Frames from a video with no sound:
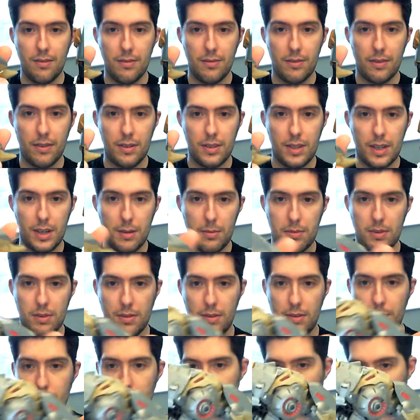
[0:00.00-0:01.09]
Fall of Cybertron
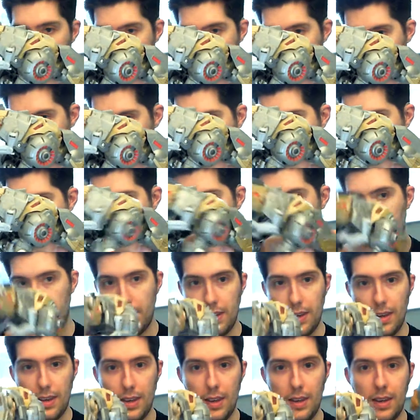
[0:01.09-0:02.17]
Grimlock at the same time.
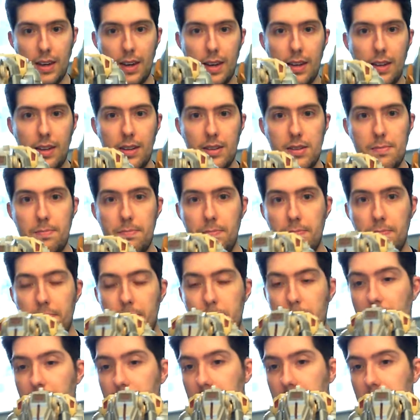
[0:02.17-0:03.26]
There's a
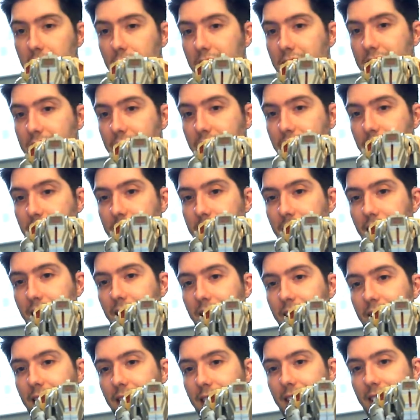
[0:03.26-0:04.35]
bit of a size difference
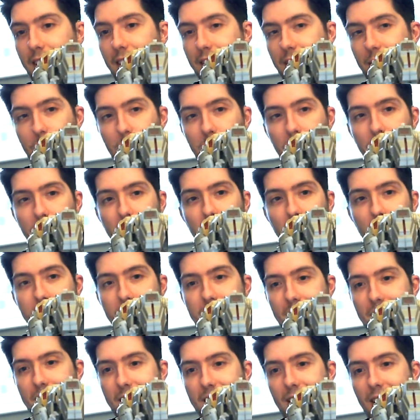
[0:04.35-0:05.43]
there. They're both
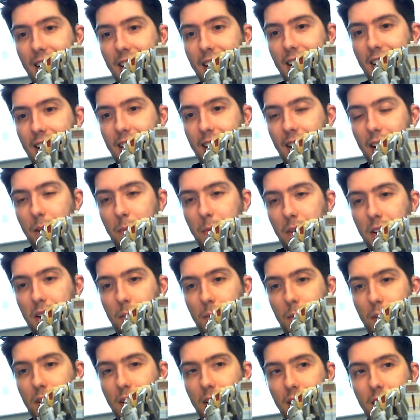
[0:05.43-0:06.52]
Voyagers. The
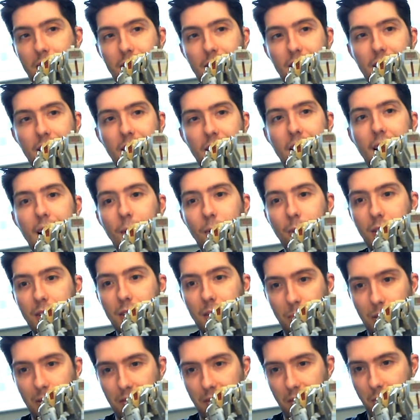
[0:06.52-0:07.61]
animated one, it towers
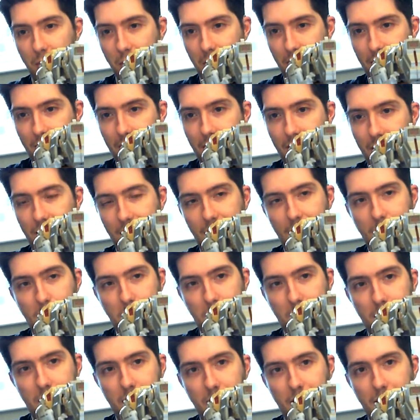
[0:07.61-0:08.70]
above him.
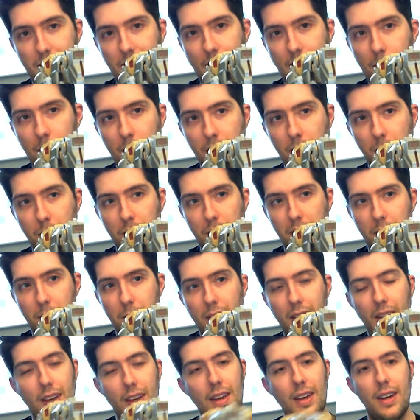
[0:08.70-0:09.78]
Absolutely towers above
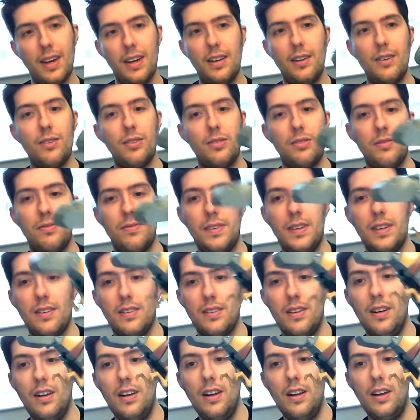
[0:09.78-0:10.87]
him. And he also
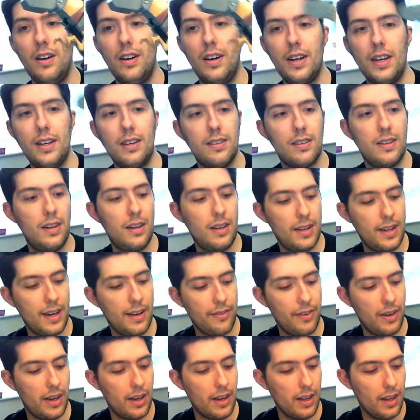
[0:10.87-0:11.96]
feels a lot nicer, a lot
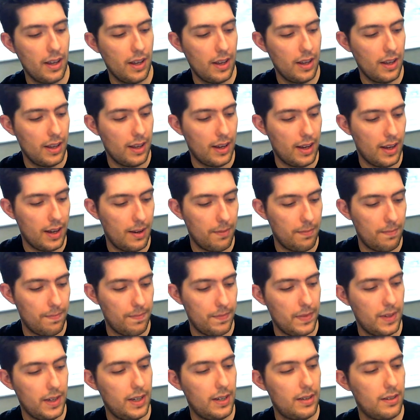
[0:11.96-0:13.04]
heavier.
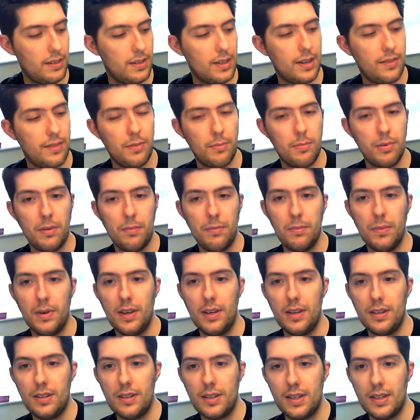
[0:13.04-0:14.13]
He does have the problem where
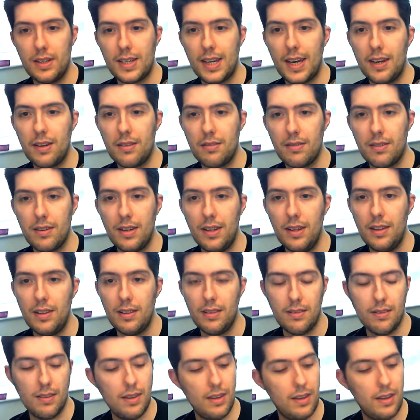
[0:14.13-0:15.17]
you can see his head underneath,